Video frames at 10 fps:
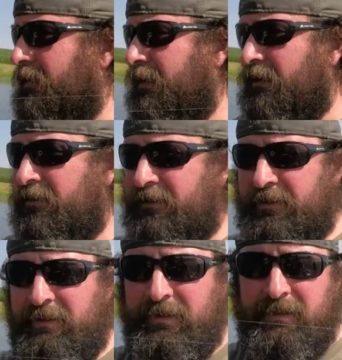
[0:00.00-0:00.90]
everything
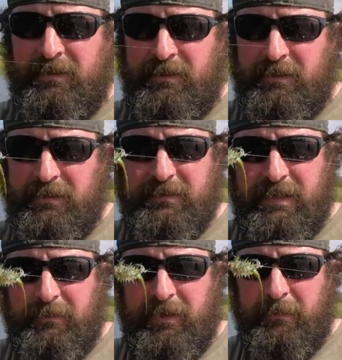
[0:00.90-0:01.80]
else. And then the
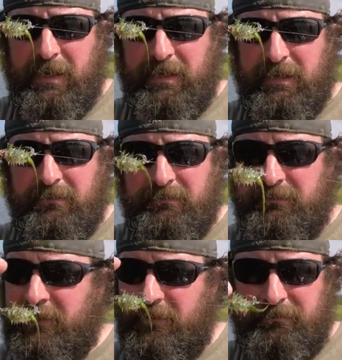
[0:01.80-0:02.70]
same thing back here.
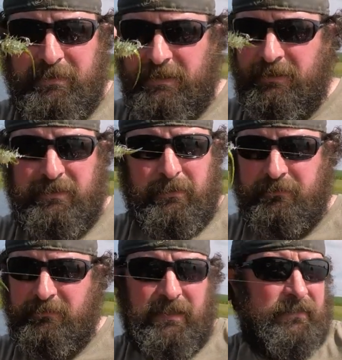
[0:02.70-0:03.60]
They're hitting this
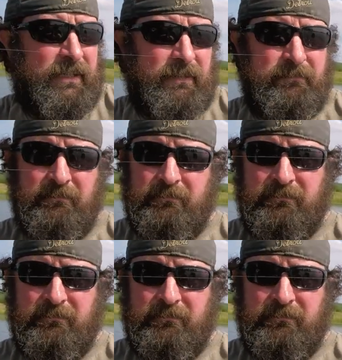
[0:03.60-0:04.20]
one every time.